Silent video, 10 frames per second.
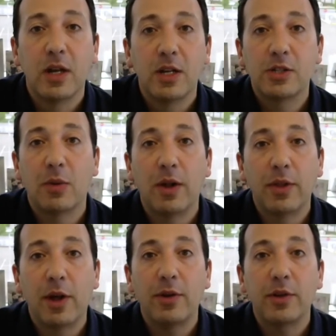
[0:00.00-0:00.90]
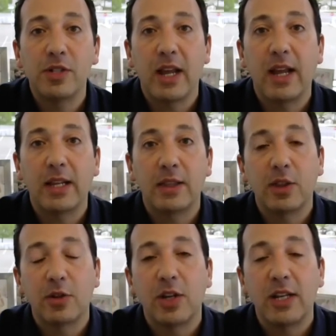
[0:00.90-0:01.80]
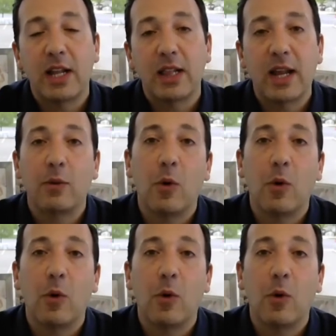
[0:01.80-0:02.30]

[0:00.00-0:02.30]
So although they're saying the 30-day late